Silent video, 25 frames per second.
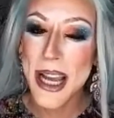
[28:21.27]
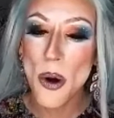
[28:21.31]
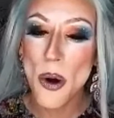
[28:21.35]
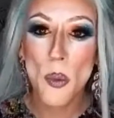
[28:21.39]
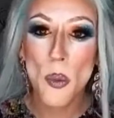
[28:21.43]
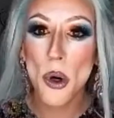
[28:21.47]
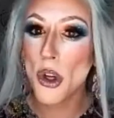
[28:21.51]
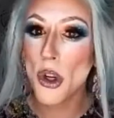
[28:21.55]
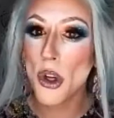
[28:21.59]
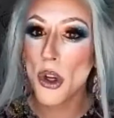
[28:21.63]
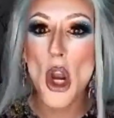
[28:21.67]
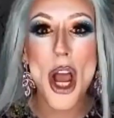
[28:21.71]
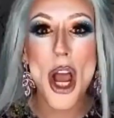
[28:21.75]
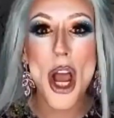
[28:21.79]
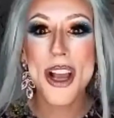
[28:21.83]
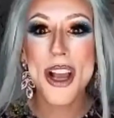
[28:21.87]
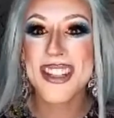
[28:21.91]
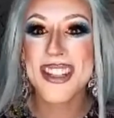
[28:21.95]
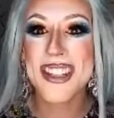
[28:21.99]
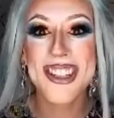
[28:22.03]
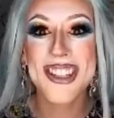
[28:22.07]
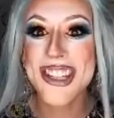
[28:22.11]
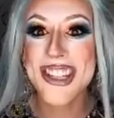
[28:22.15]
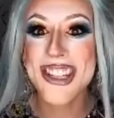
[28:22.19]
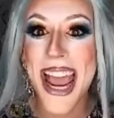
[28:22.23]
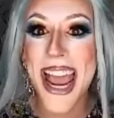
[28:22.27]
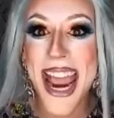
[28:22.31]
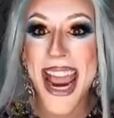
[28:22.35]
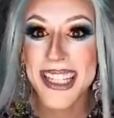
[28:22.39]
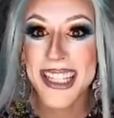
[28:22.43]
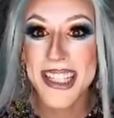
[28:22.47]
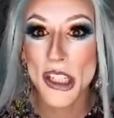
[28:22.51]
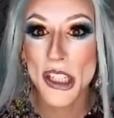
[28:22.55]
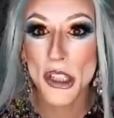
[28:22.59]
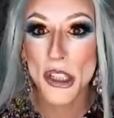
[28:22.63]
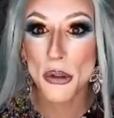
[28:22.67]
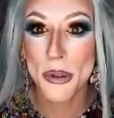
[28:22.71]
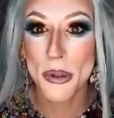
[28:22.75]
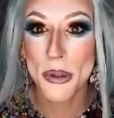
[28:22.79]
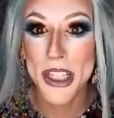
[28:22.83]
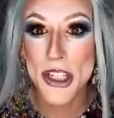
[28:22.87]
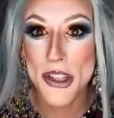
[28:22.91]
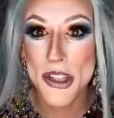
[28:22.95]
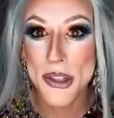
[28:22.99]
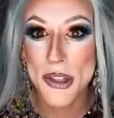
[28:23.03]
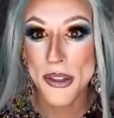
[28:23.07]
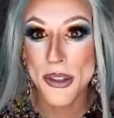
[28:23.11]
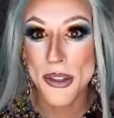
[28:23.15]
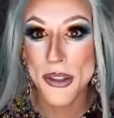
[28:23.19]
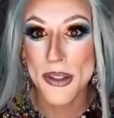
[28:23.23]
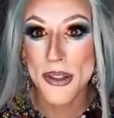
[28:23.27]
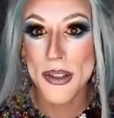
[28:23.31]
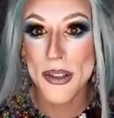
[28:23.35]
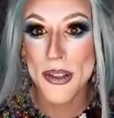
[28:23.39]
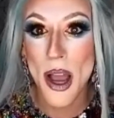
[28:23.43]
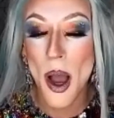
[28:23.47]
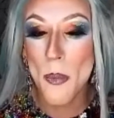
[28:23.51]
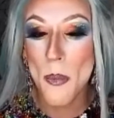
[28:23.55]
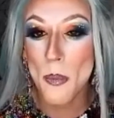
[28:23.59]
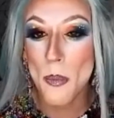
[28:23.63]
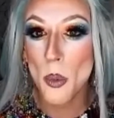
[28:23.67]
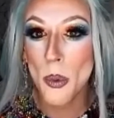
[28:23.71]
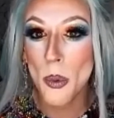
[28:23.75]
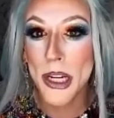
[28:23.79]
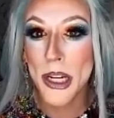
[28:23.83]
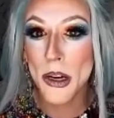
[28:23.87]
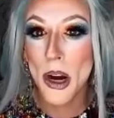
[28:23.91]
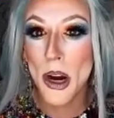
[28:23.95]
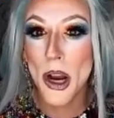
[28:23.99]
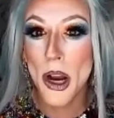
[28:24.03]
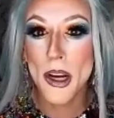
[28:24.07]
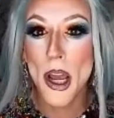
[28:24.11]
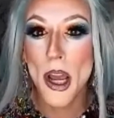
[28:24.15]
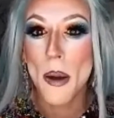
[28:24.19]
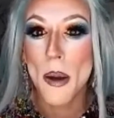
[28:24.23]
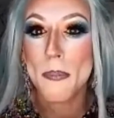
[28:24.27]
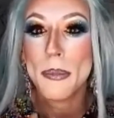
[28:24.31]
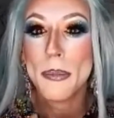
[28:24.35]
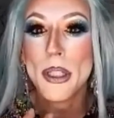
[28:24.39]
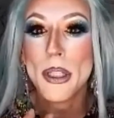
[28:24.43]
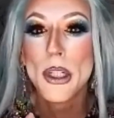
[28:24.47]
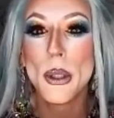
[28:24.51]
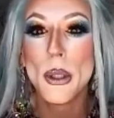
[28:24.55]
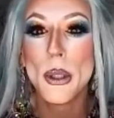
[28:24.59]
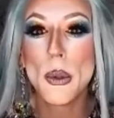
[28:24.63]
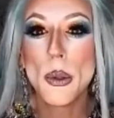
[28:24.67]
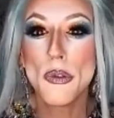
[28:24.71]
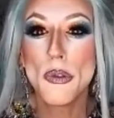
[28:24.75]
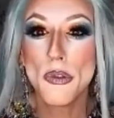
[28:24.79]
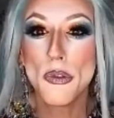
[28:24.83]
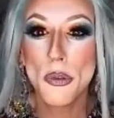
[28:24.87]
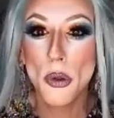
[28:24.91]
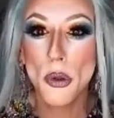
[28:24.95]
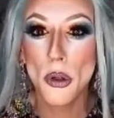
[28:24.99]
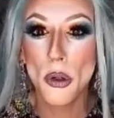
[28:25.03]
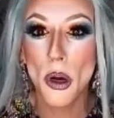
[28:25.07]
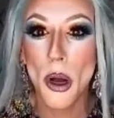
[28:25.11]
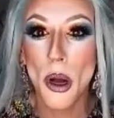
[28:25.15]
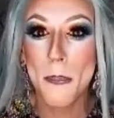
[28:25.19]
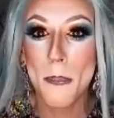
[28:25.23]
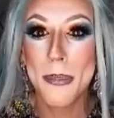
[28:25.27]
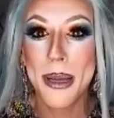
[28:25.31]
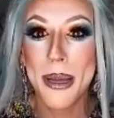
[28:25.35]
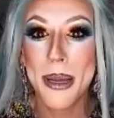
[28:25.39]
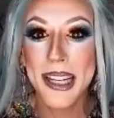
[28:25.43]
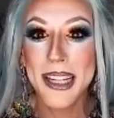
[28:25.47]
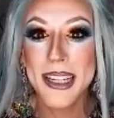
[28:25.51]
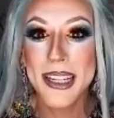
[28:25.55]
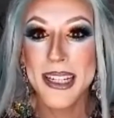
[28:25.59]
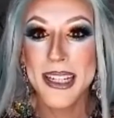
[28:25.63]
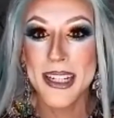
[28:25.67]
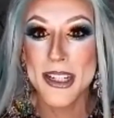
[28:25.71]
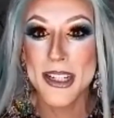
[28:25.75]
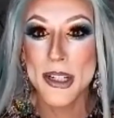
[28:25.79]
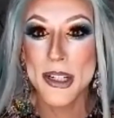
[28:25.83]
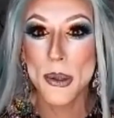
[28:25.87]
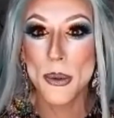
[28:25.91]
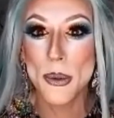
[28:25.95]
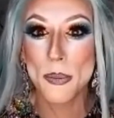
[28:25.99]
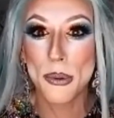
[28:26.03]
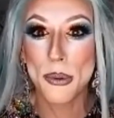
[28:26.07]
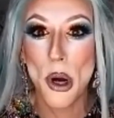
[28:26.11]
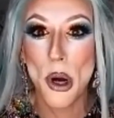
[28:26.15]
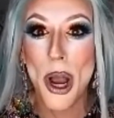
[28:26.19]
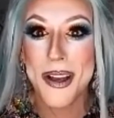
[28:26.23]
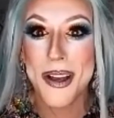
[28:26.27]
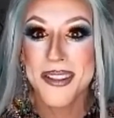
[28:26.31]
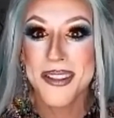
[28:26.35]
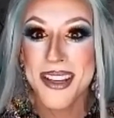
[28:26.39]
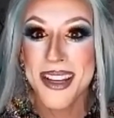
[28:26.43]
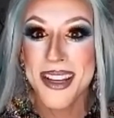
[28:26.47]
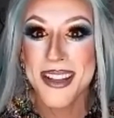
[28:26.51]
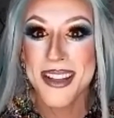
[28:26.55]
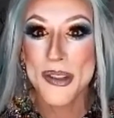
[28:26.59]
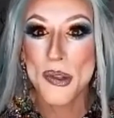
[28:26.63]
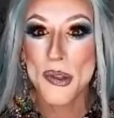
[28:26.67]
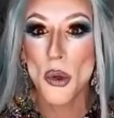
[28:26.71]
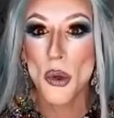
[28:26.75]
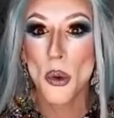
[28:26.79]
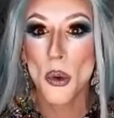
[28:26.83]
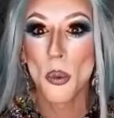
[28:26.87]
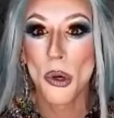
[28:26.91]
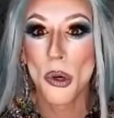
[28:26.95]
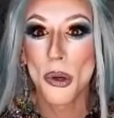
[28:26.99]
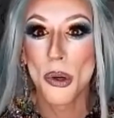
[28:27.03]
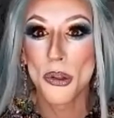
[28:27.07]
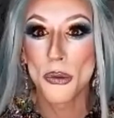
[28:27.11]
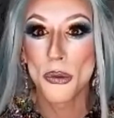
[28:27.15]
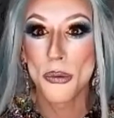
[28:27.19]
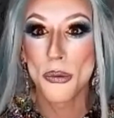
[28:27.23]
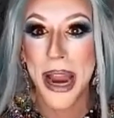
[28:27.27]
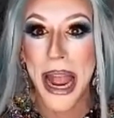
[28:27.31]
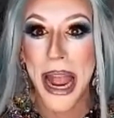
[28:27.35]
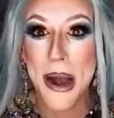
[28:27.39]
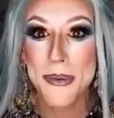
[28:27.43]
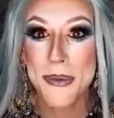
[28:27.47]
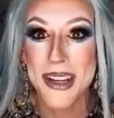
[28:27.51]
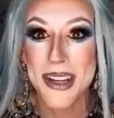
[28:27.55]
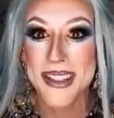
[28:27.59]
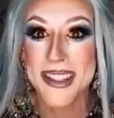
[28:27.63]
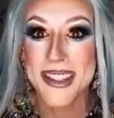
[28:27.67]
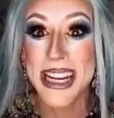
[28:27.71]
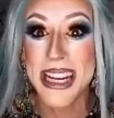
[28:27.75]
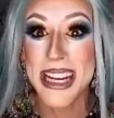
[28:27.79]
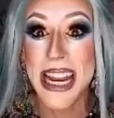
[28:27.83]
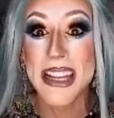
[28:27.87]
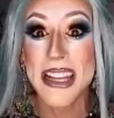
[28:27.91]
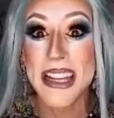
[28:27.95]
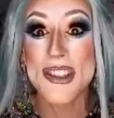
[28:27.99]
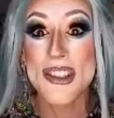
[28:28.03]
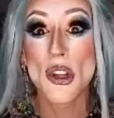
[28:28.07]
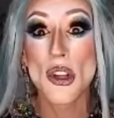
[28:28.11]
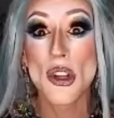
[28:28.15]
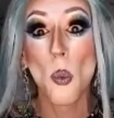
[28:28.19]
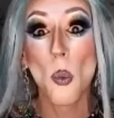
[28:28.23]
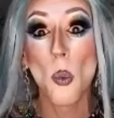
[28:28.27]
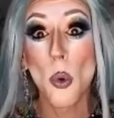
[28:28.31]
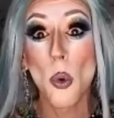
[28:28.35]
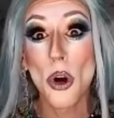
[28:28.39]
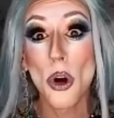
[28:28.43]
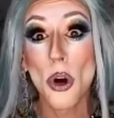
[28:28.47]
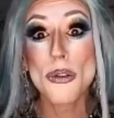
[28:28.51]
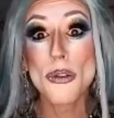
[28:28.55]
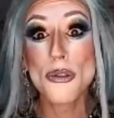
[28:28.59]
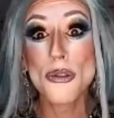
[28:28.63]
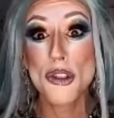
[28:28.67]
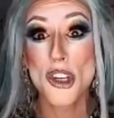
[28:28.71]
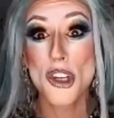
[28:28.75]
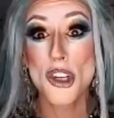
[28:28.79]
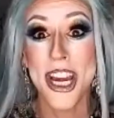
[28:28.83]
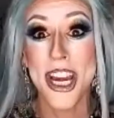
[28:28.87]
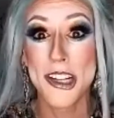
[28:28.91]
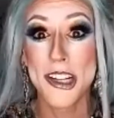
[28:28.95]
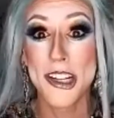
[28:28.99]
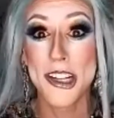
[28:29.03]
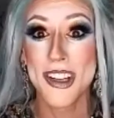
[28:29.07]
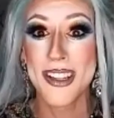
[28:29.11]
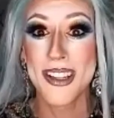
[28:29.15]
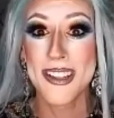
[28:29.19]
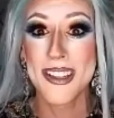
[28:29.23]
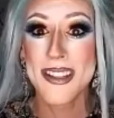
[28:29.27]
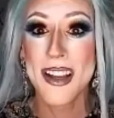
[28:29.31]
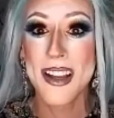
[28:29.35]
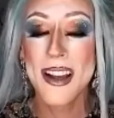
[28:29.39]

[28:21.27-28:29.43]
We're not stagnant creatures. We are a beautiful ability to process the world around us. And as the world changes,